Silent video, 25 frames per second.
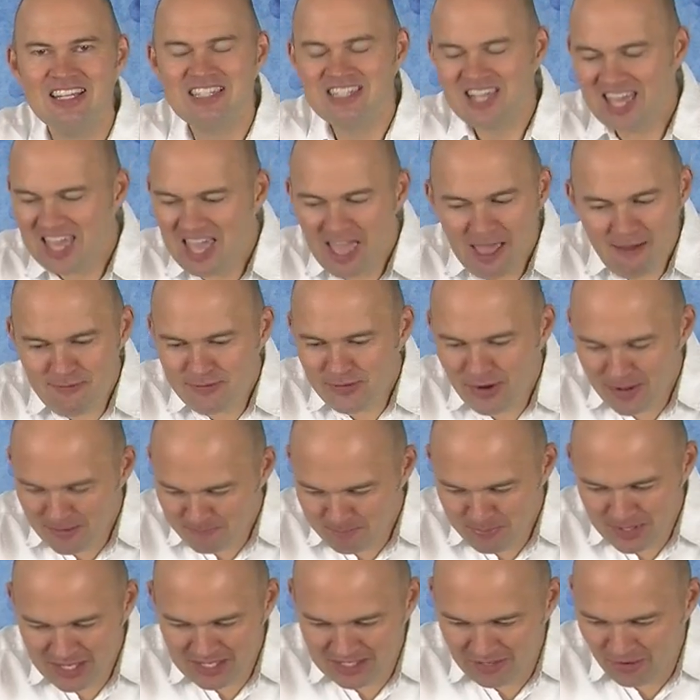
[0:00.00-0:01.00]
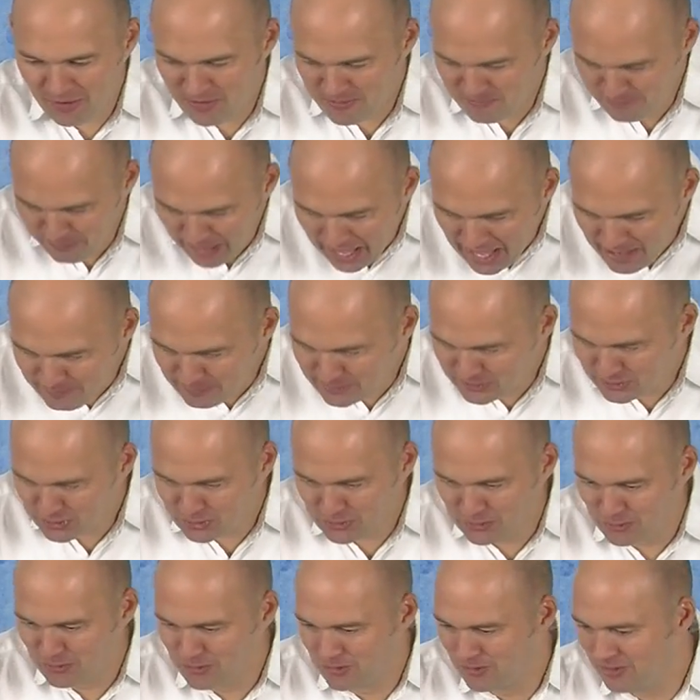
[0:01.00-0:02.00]
They have not been on Bible
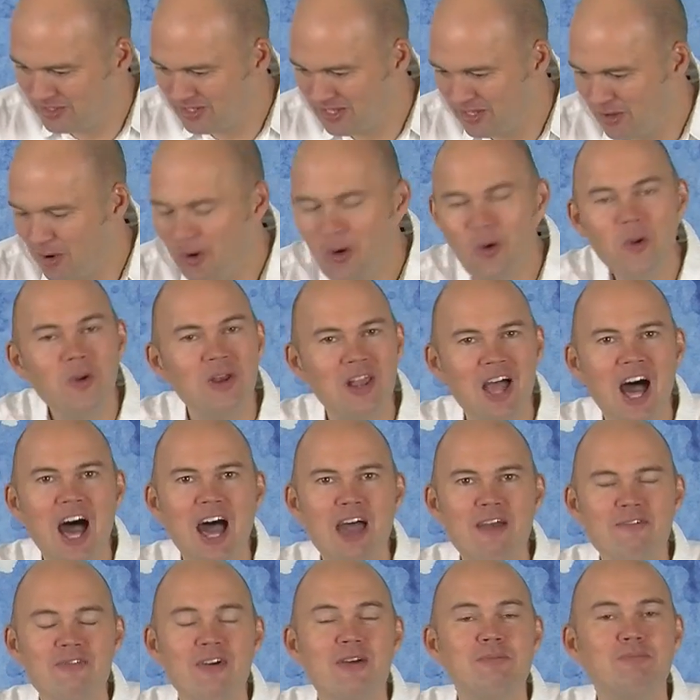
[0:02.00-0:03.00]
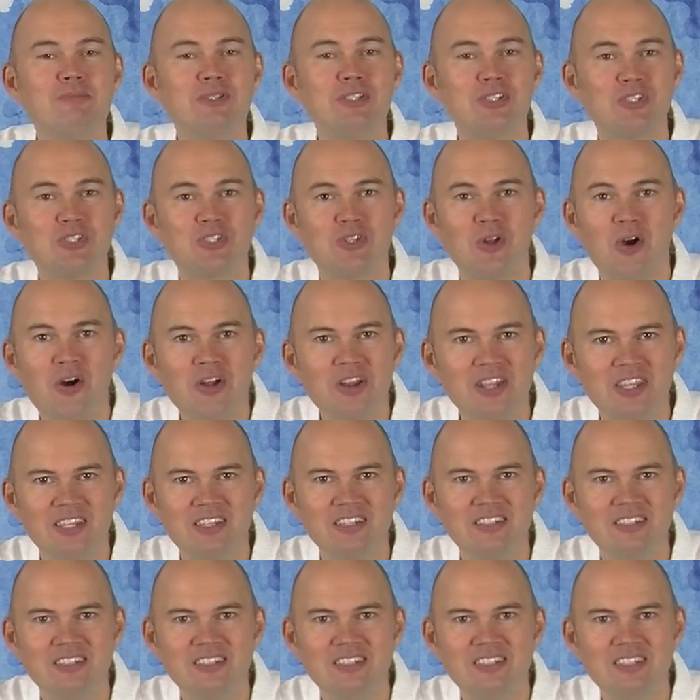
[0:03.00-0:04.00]
school their whole life and been
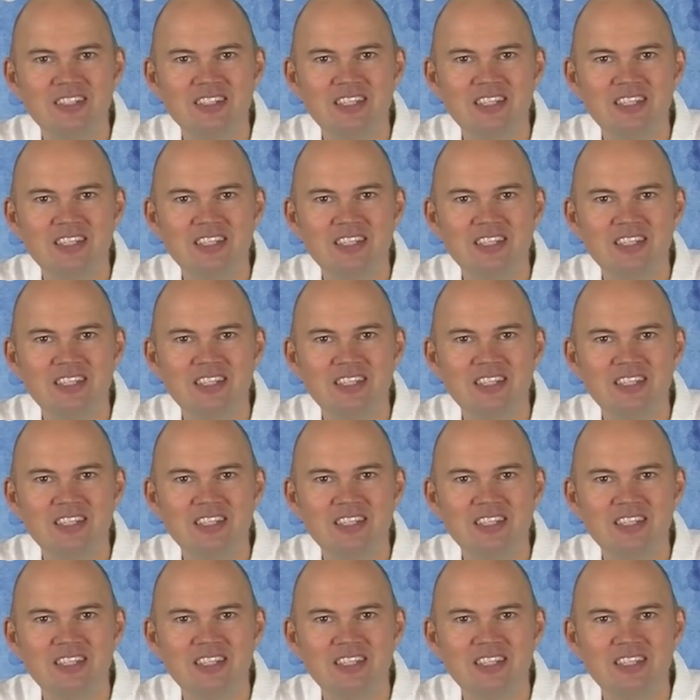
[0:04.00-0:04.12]
studying.